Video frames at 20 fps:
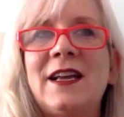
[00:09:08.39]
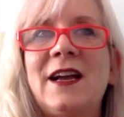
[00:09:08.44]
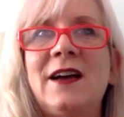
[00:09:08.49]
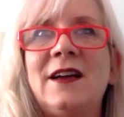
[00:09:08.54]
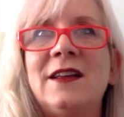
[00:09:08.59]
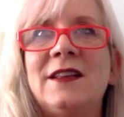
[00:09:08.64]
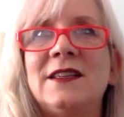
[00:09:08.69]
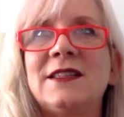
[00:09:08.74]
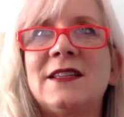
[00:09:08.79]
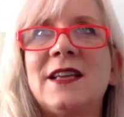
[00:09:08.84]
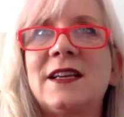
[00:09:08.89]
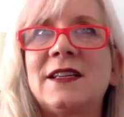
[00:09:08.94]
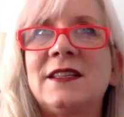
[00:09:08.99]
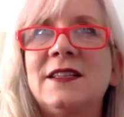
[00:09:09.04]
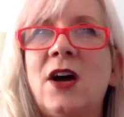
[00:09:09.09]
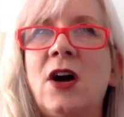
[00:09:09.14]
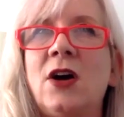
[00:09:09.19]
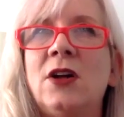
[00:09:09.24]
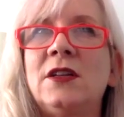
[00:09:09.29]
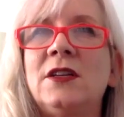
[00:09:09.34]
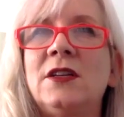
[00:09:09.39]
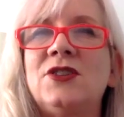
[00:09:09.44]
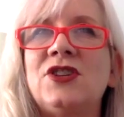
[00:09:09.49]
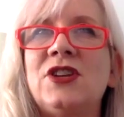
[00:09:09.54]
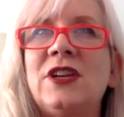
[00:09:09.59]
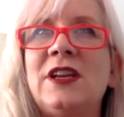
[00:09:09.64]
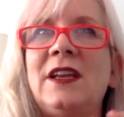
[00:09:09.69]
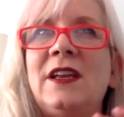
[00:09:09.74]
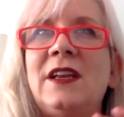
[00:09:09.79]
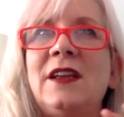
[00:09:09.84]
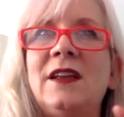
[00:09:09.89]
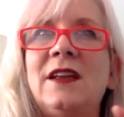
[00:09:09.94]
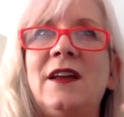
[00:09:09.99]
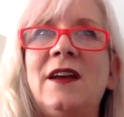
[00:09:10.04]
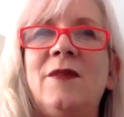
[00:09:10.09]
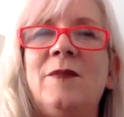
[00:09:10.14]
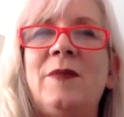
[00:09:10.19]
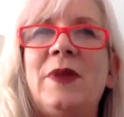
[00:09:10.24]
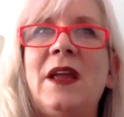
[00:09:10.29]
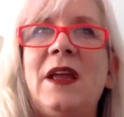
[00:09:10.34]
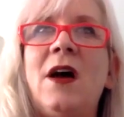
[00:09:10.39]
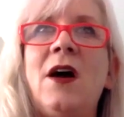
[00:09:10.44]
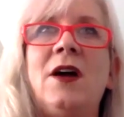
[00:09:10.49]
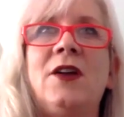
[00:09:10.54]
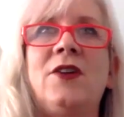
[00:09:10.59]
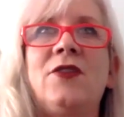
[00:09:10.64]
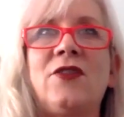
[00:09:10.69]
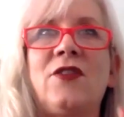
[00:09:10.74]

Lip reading: The technology behind,